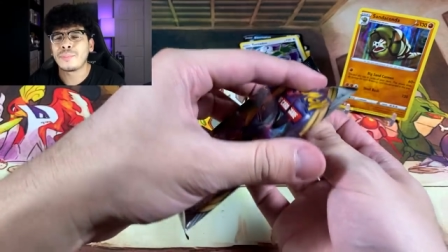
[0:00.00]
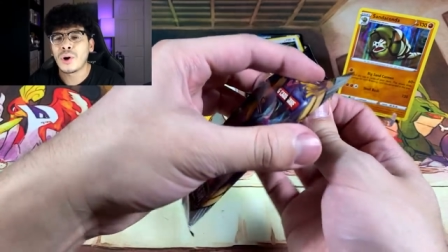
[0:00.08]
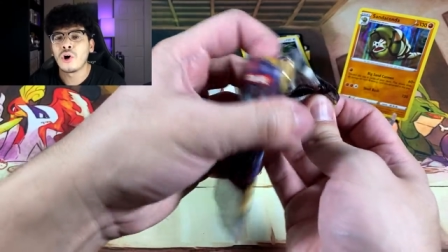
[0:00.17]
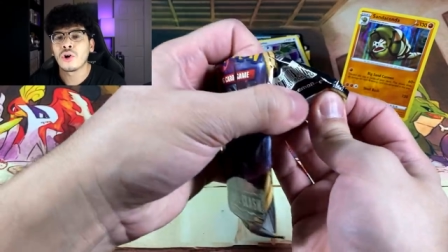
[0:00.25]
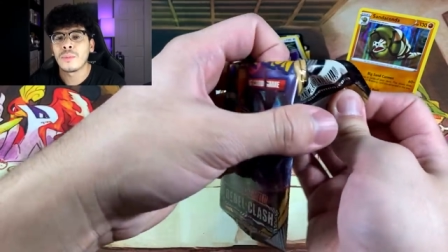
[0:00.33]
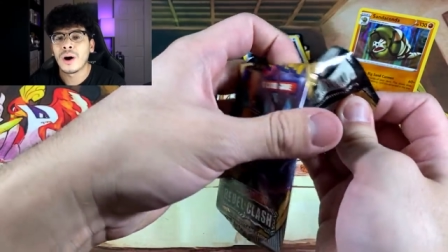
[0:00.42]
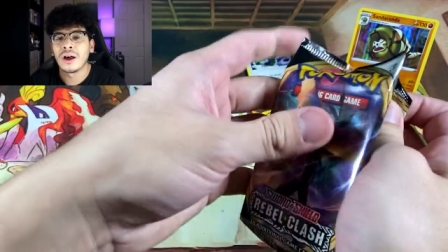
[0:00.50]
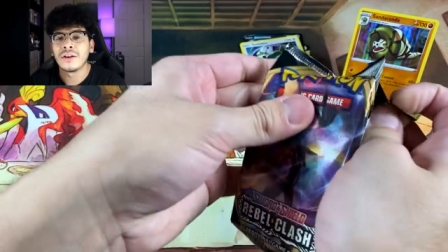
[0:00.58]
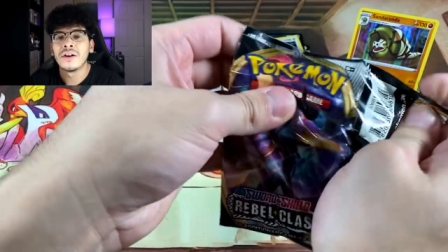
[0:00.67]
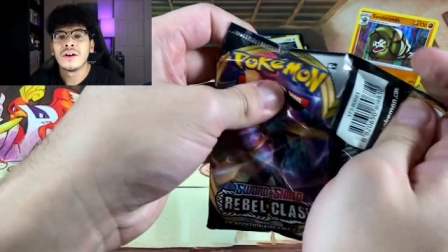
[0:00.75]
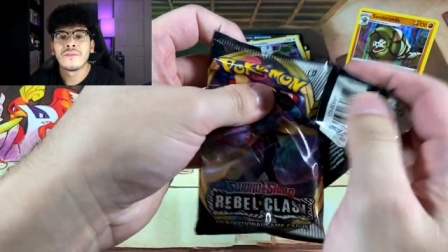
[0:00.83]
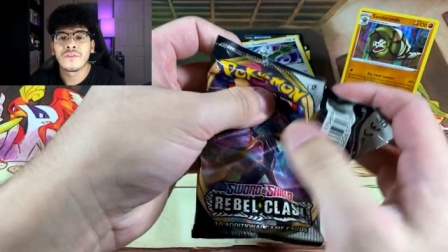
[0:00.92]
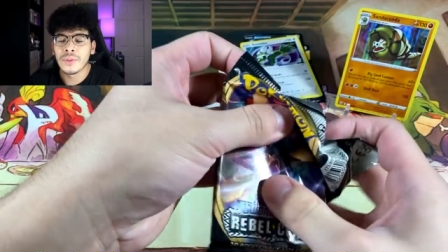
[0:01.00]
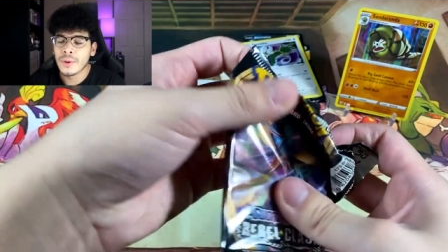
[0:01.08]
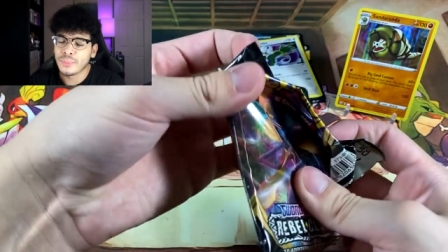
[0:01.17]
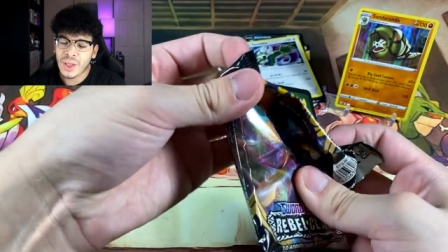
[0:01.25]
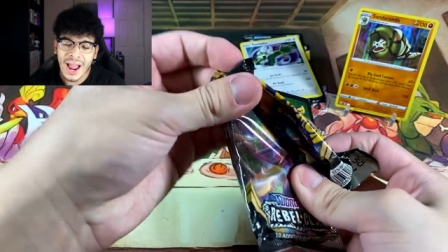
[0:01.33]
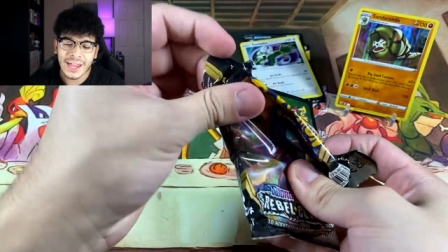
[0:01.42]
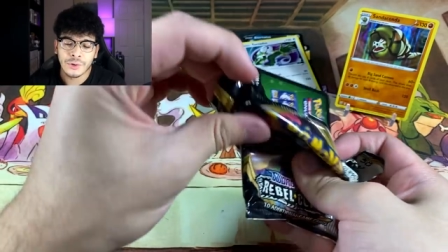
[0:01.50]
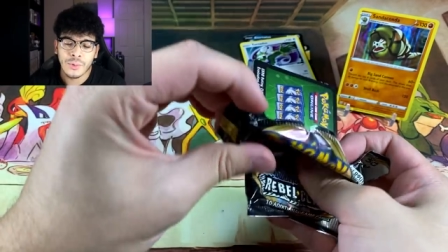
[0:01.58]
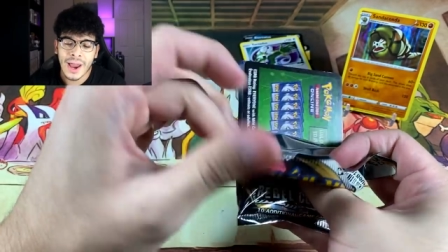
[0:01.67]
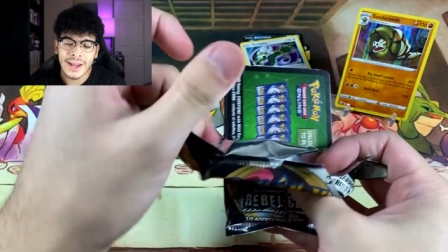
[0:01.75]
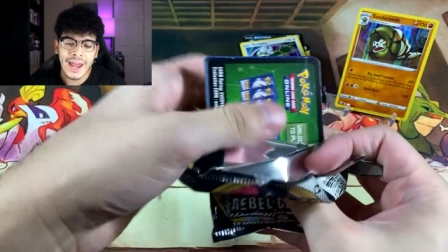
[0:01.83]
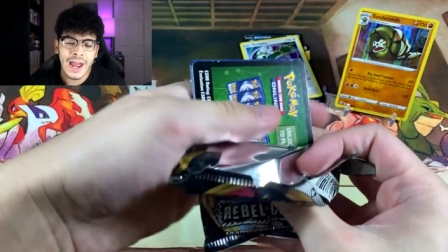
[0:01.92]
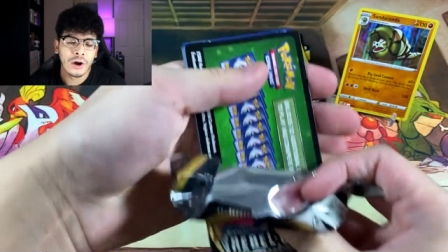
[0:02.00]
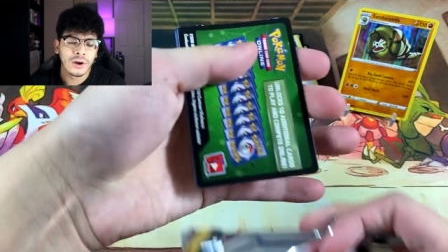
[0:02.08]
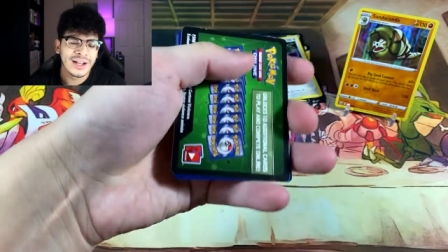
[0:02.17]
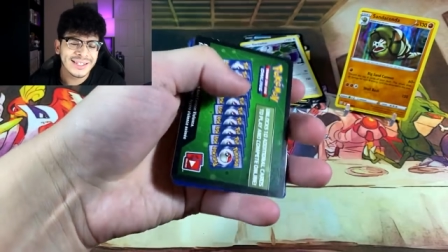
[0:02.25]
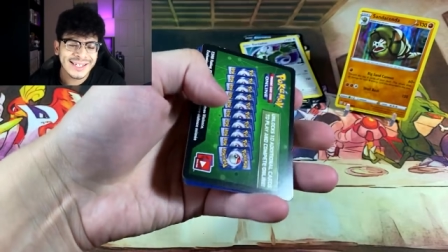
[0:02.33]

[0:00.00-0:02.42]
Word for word: of Pokemon from the black and white era.